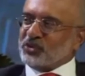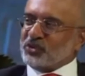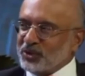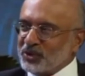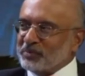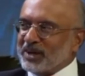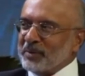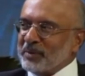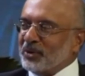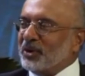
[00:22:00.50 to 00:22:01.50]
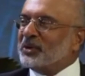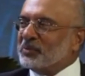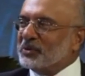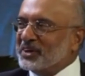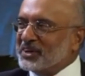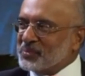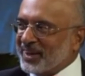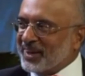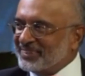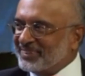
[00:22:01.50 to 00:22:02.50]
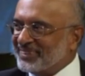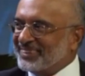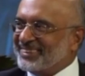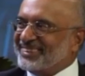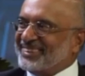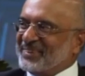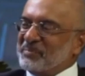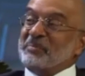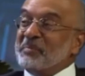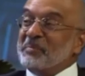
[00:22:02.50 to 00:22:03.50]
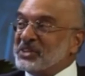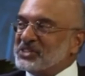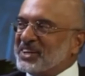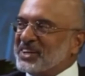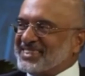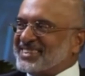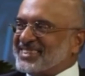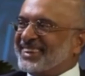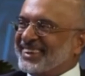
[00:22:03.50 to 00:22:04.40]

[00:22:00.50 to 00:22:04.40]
if you're going to become an entrepreneur as well. Maybe make shirts.